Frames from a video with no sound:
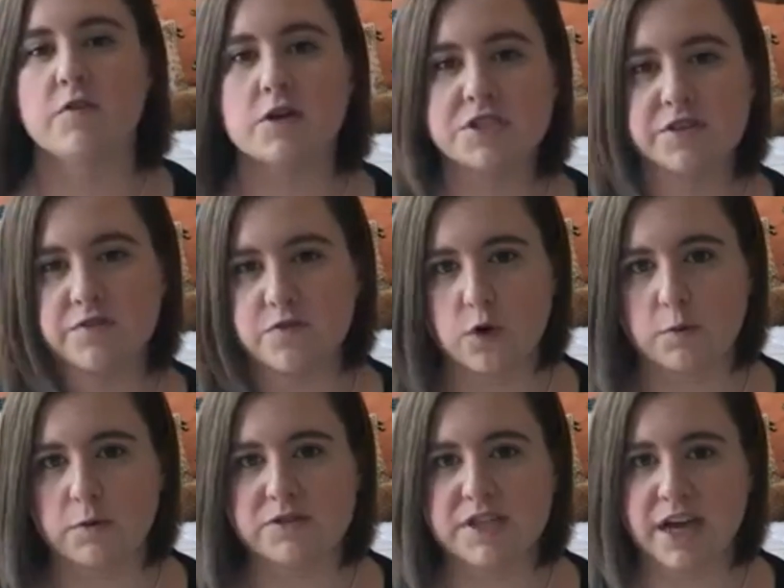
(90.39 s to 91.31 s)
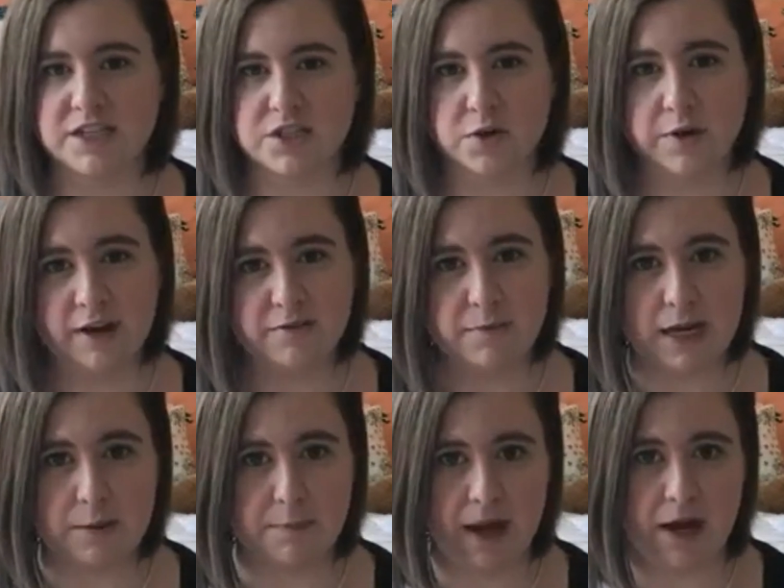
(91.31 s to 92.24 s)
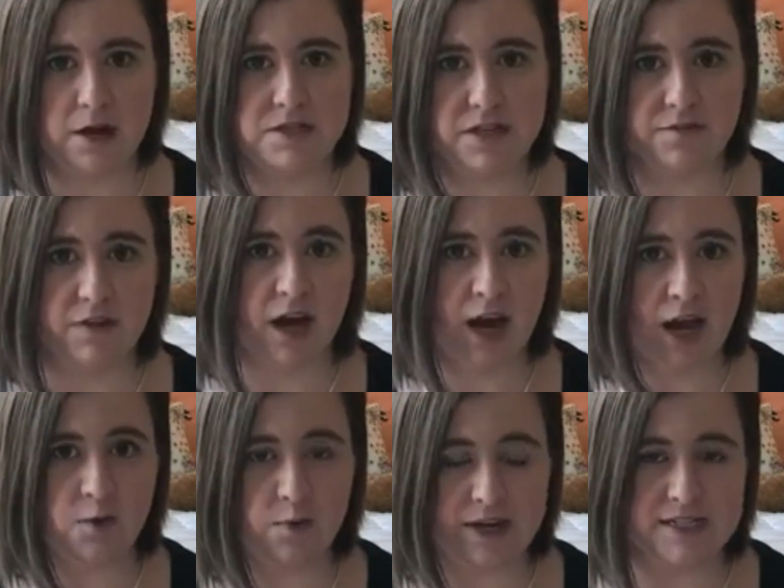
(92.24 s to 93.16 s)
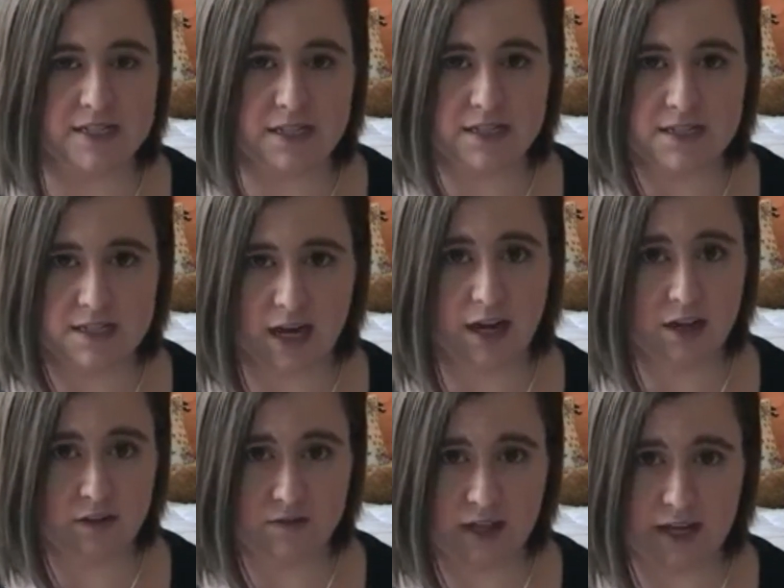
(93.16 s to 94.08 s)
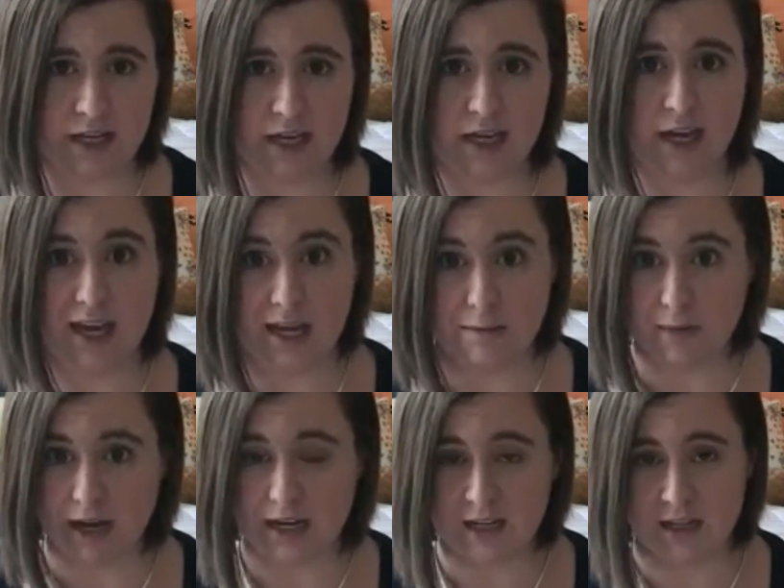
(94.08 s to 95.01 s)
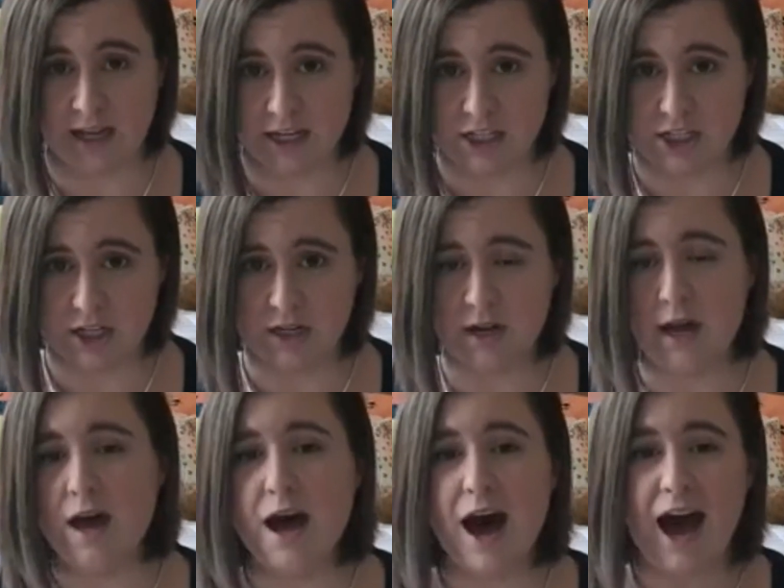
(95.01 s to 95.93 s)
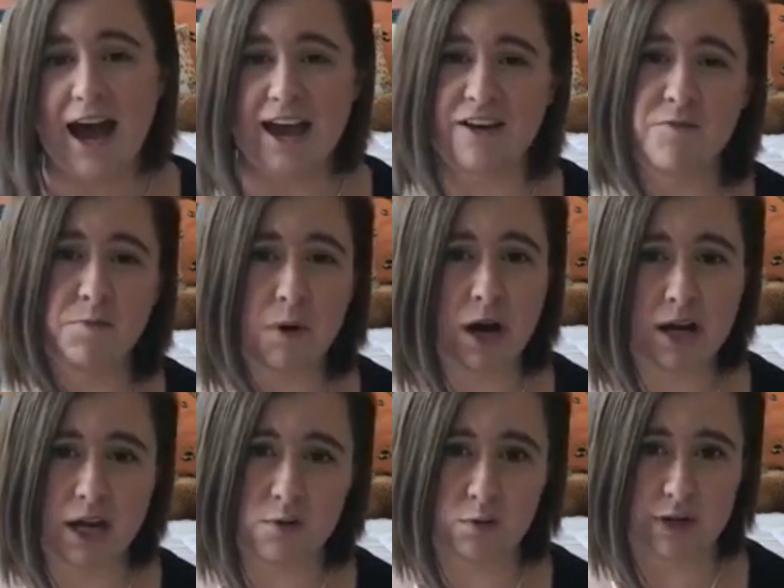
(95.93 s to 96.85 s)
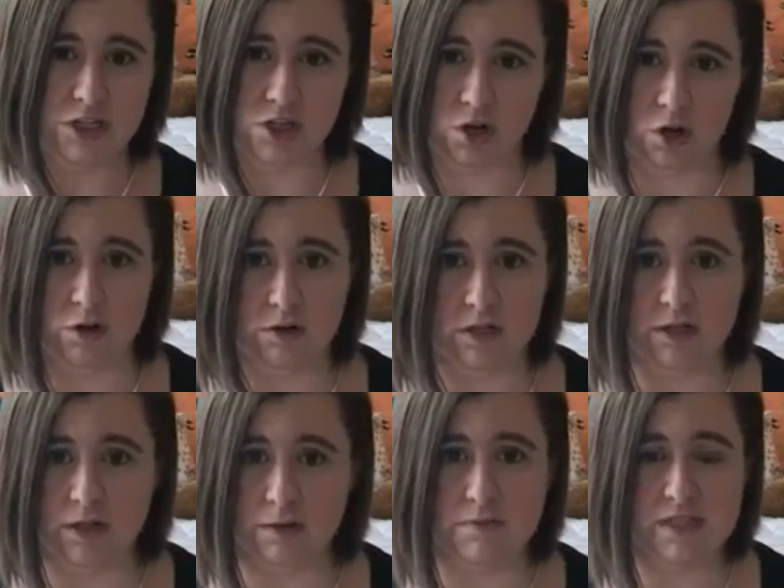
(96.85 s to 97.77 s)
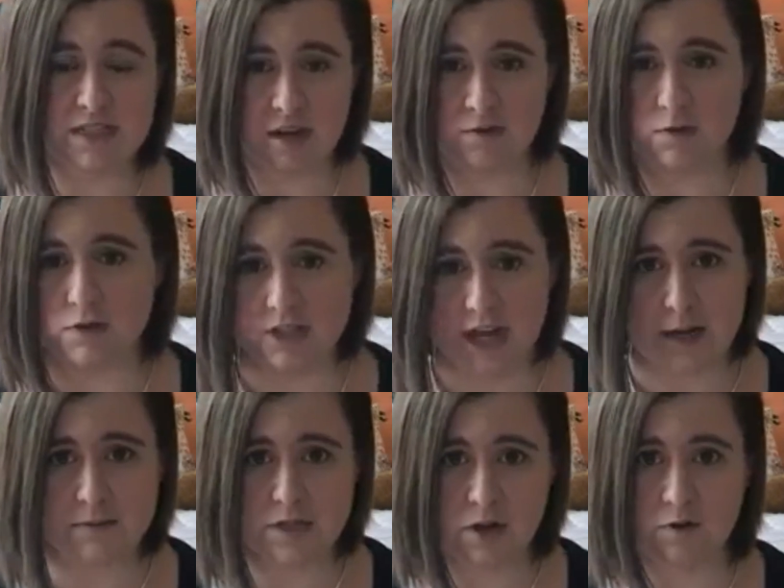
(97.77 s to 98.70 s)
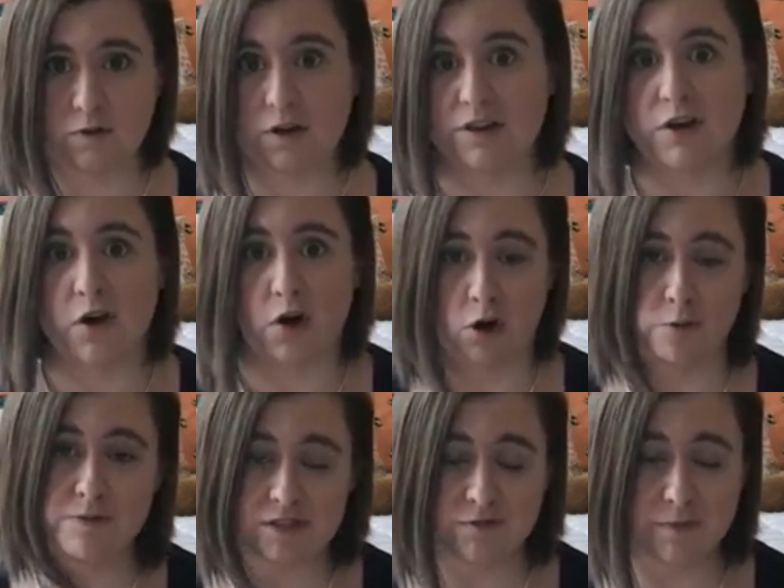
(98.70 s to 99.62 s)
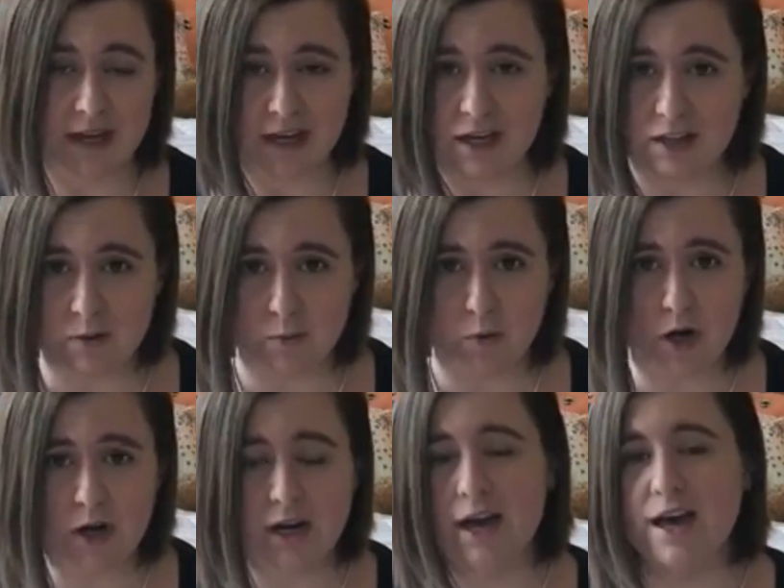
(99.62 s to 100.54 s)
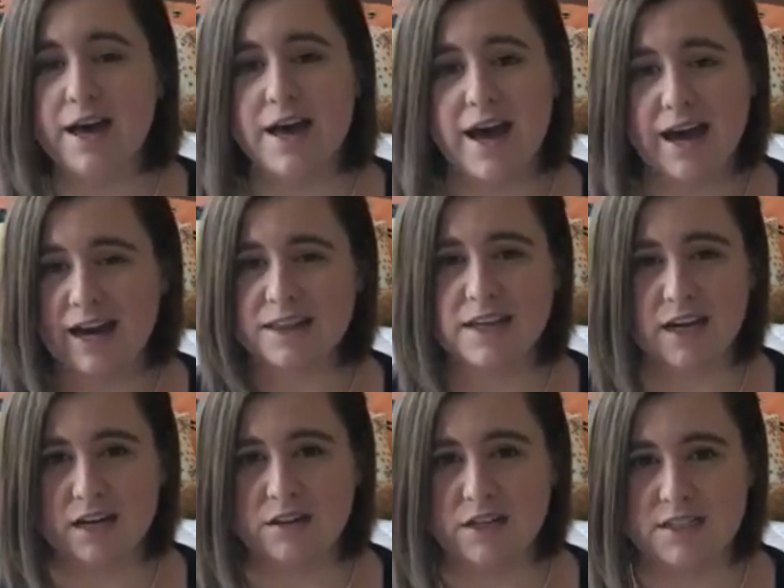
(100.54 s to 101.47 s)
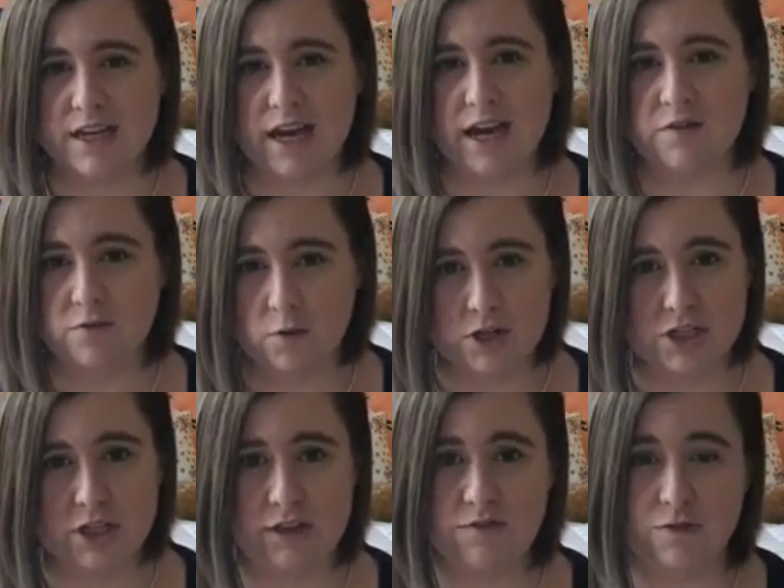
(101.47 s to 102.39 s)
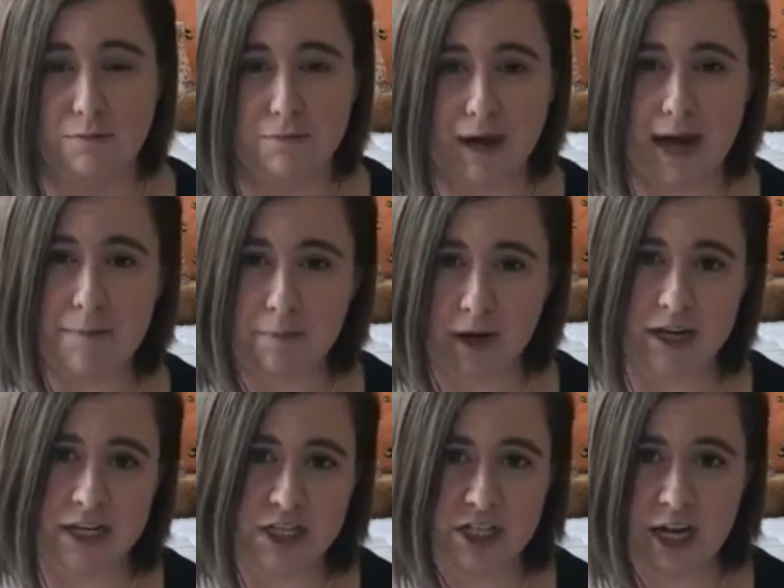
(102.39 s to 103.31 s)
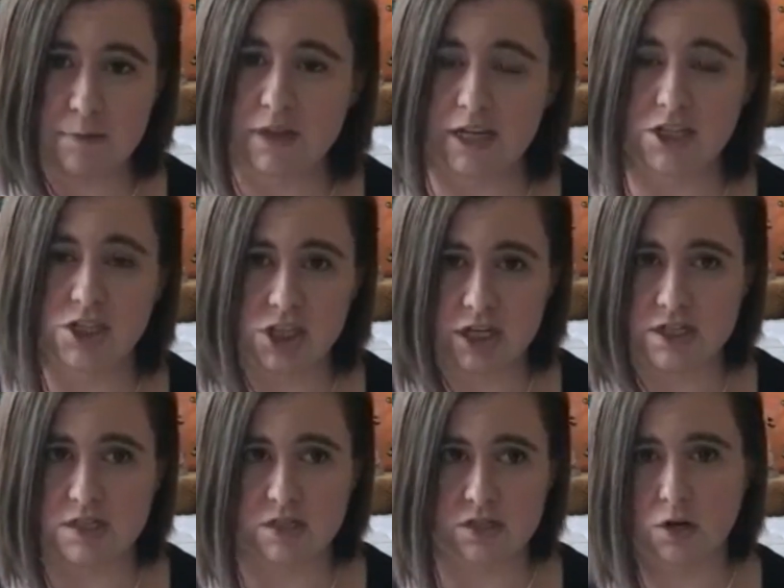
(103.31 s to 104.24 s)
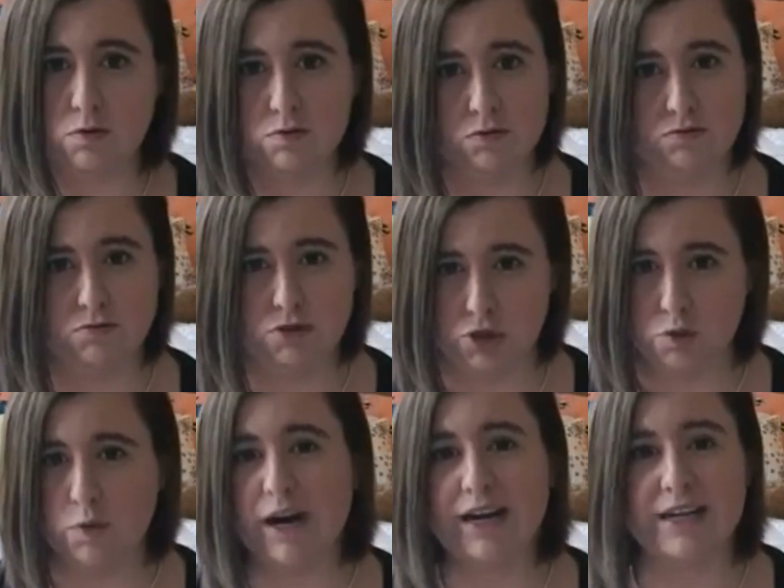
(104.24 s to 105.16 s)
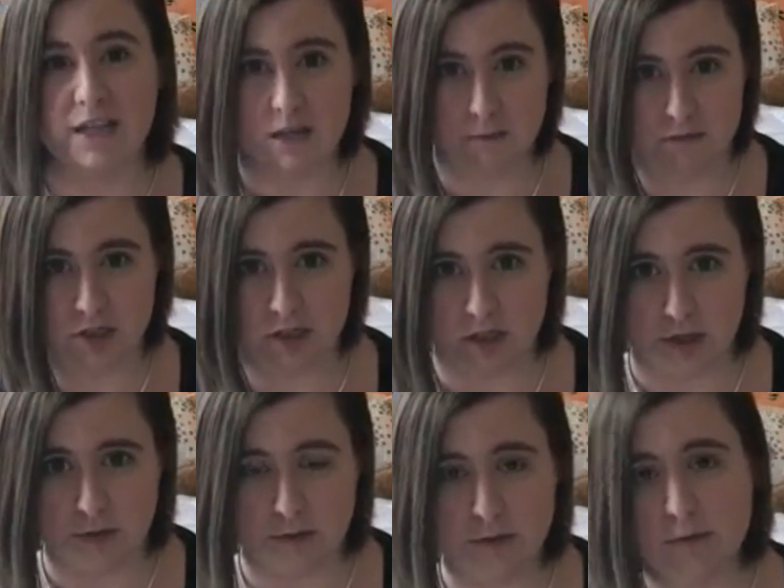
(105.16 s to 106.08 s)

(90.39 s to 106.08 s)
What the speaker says: First and foremost, I don't have many pairs of the high-waisted style of legging in my collection. I have bought and returned them several times over in the hopes of making them work, and at the end of the day, unfortunately for my body shape, they just don't do what I need them to do.